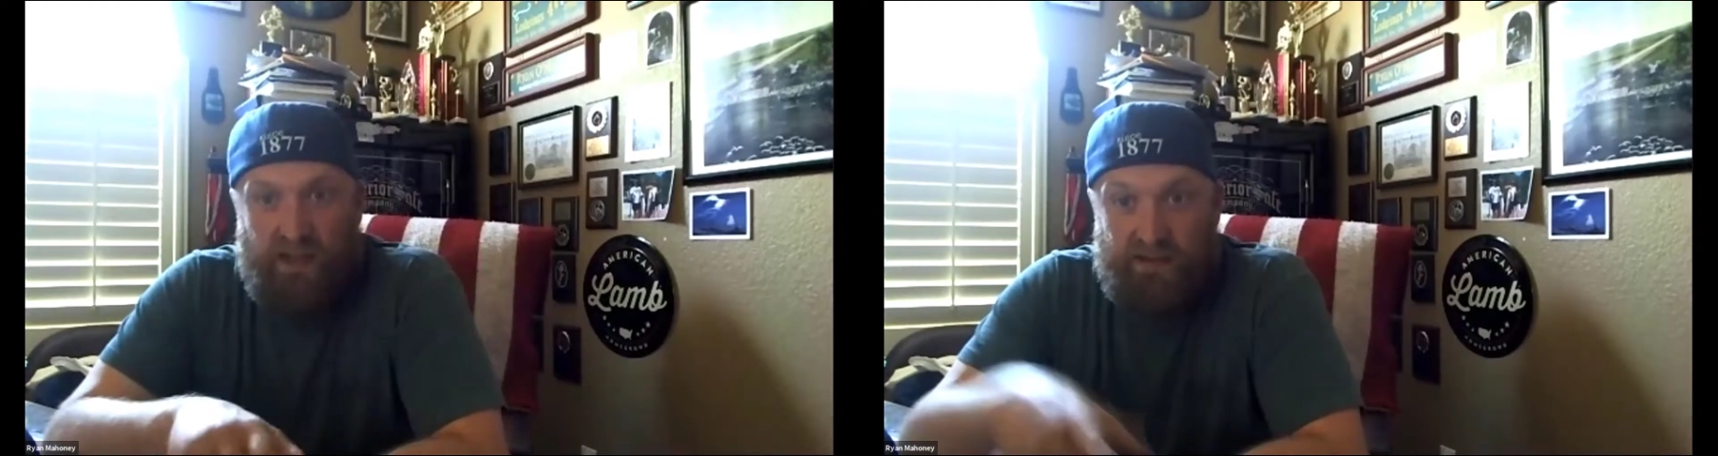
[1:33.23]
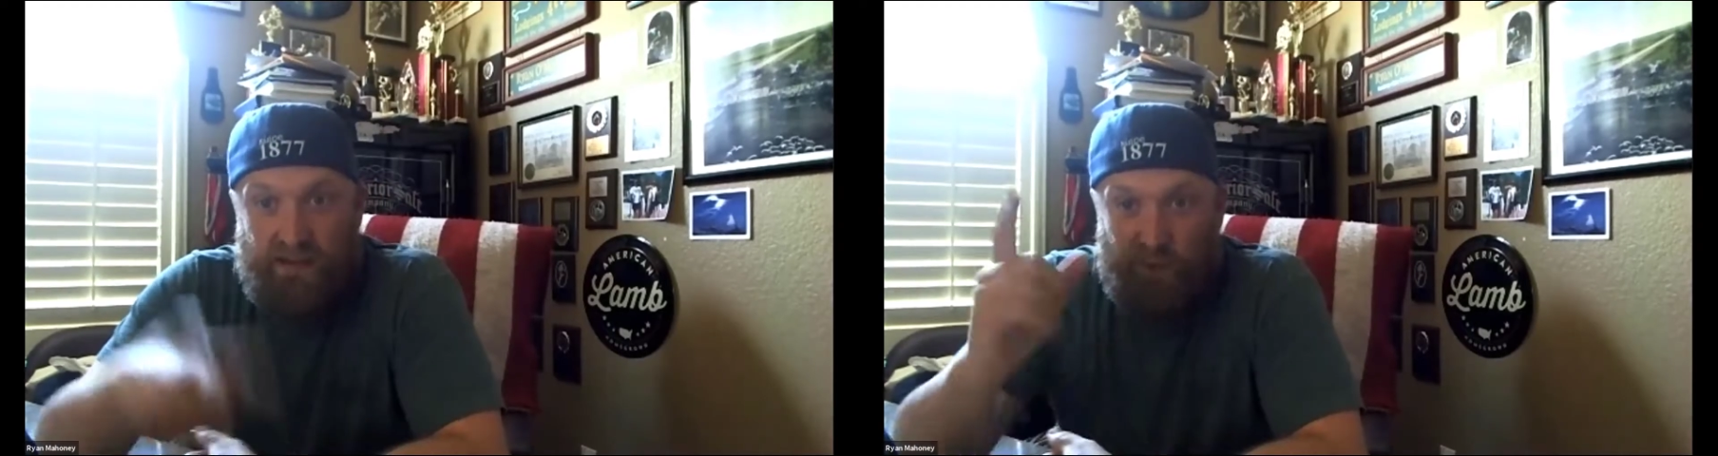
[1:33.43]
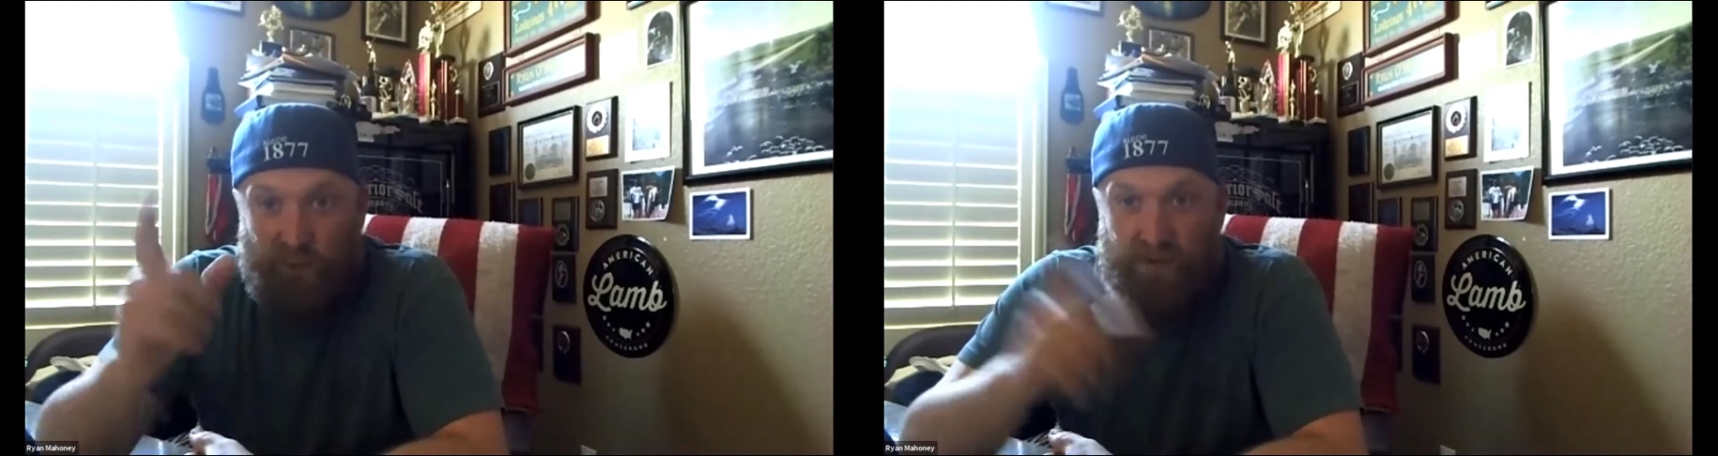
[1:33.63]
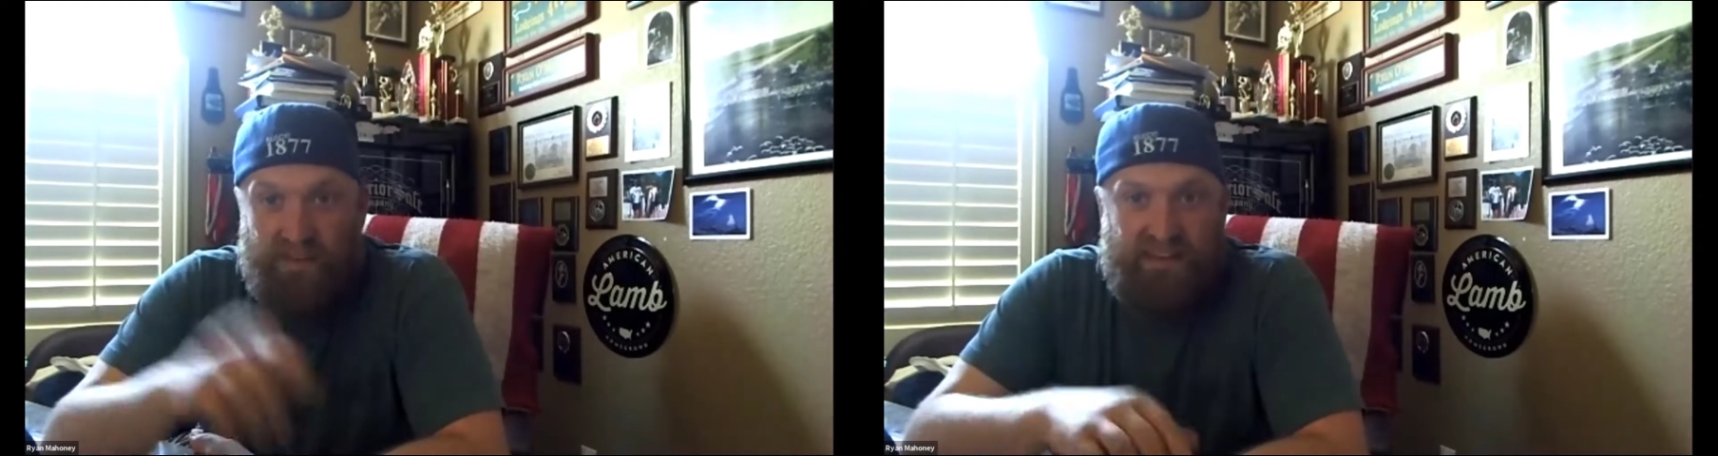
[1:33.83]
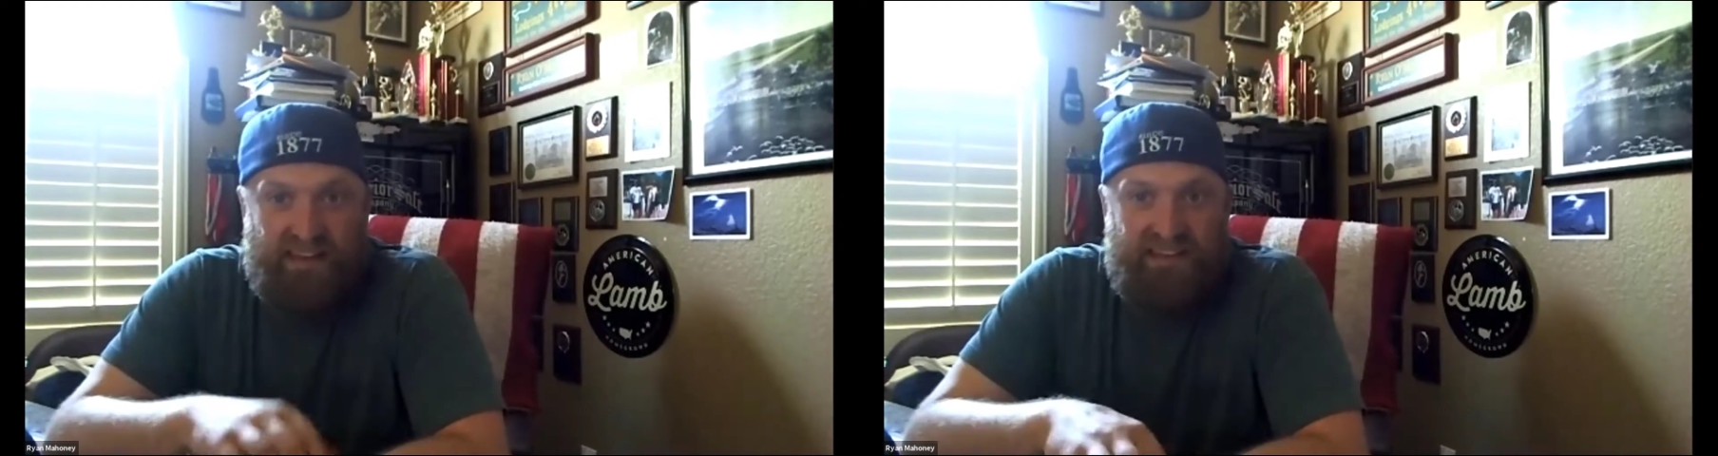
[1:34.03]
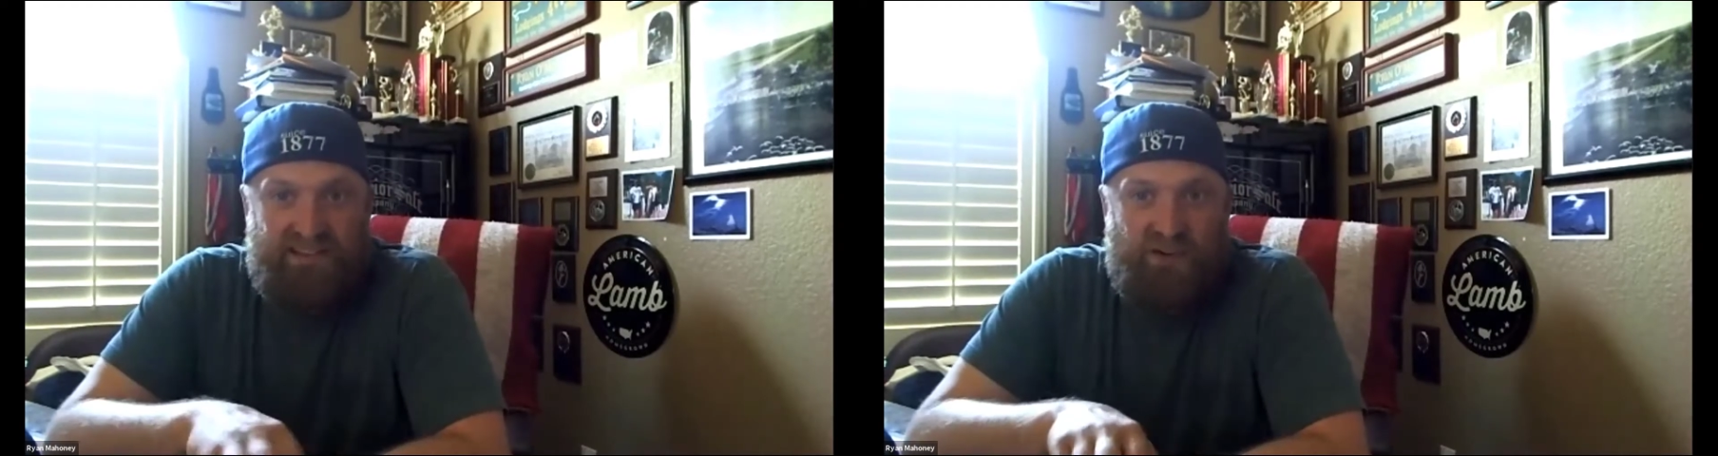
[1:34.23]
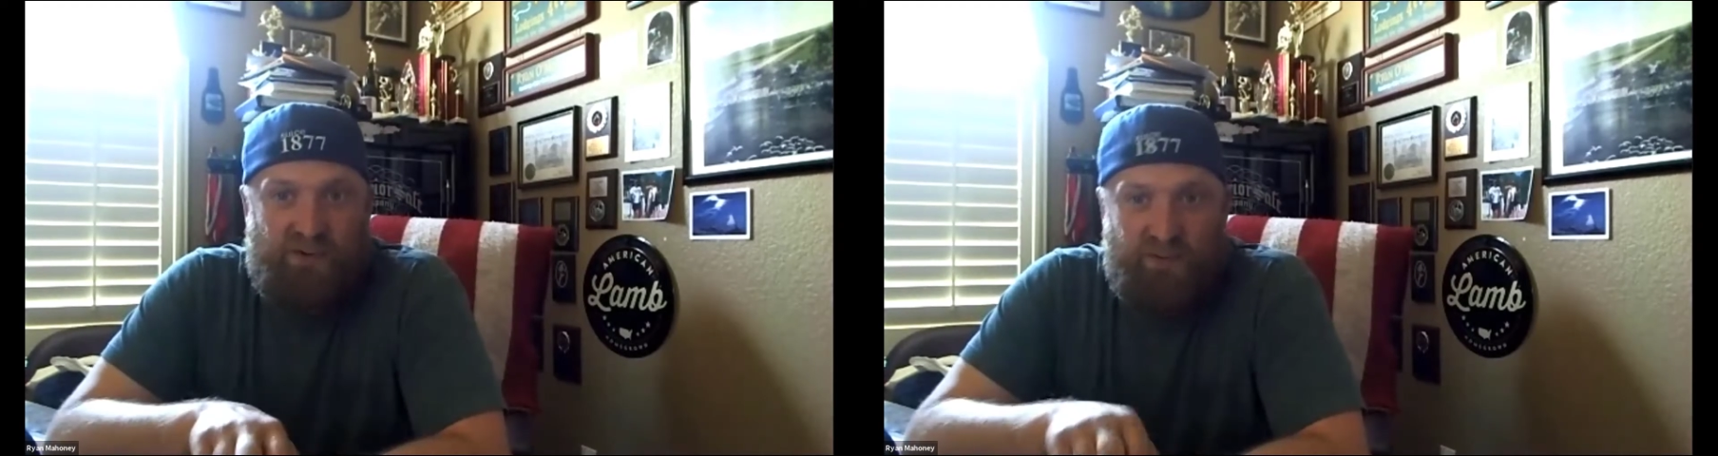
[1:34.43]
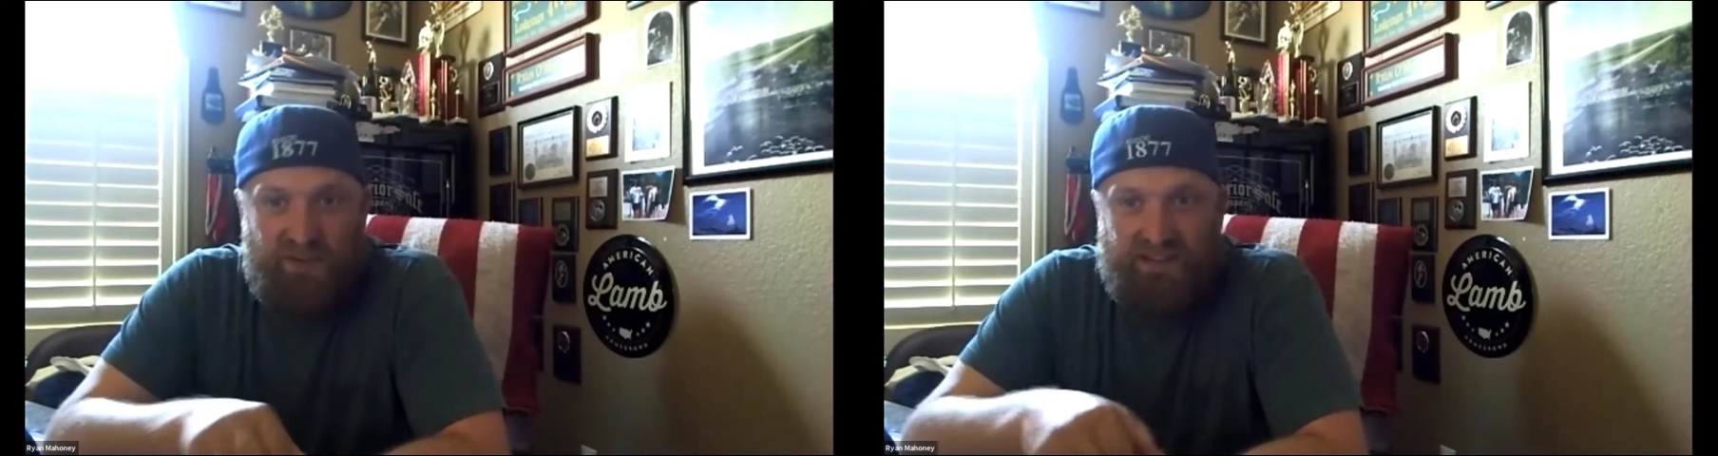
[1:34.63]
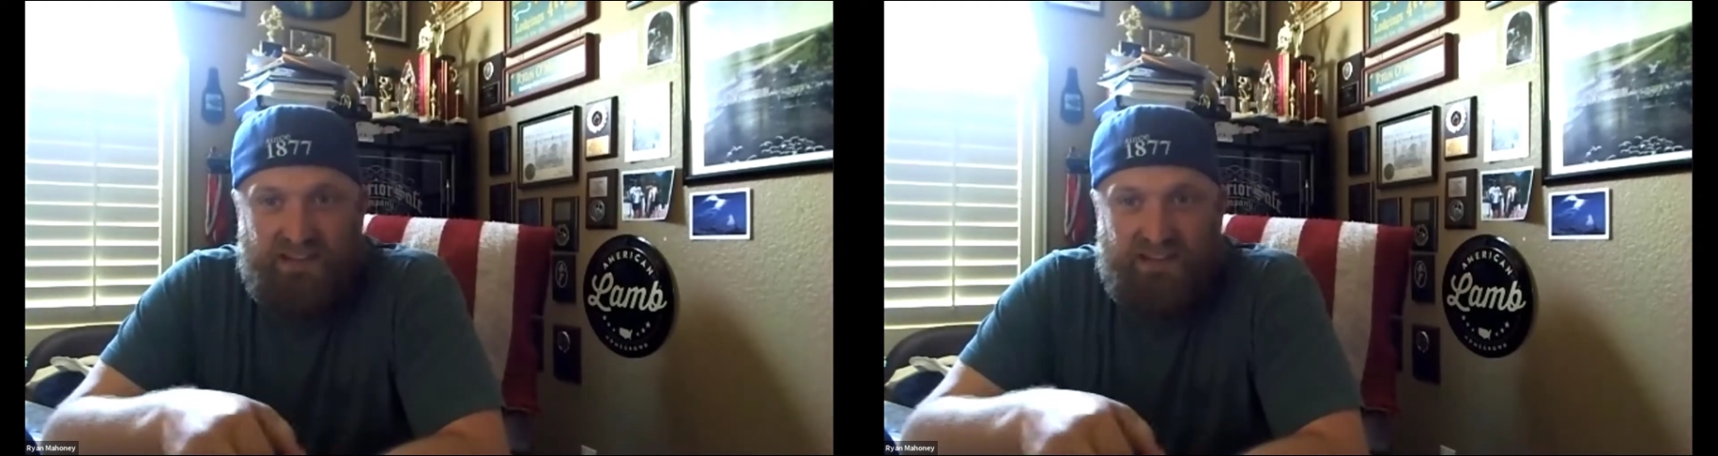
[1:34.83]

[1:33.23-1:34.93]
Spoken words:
number one thing is don't work